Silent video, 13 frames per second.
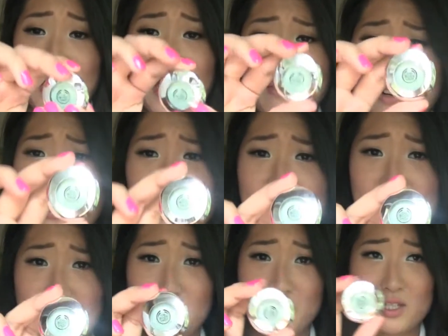I haven't heard
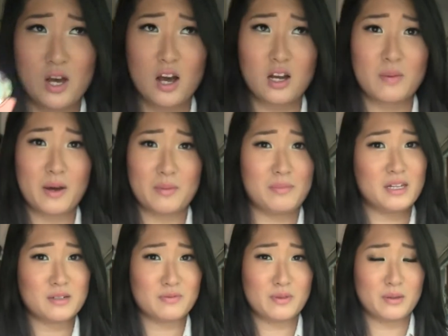anybody talk about
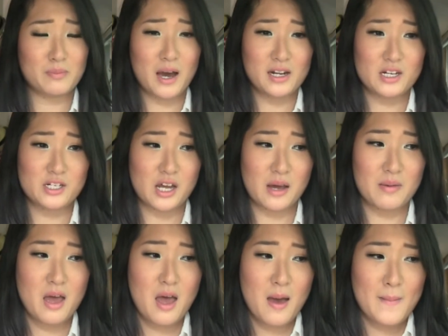makeup from The Body Shop,